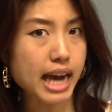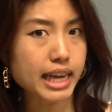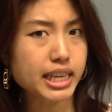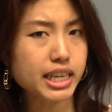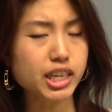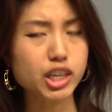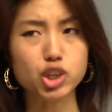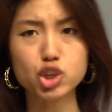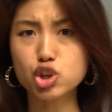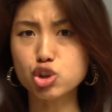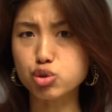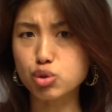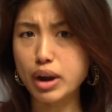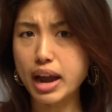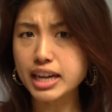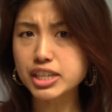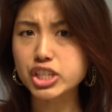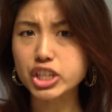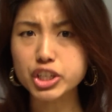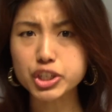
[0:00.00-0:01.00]
in a
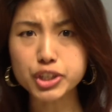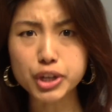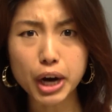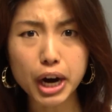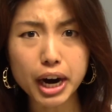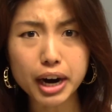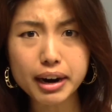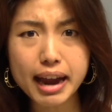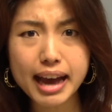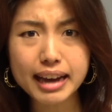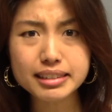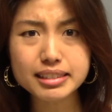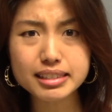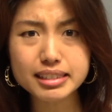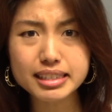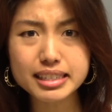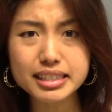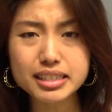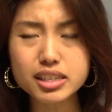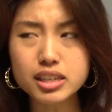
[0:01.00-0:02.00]
tragic car
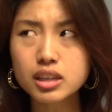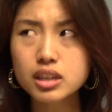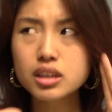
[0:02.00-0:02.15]
accident.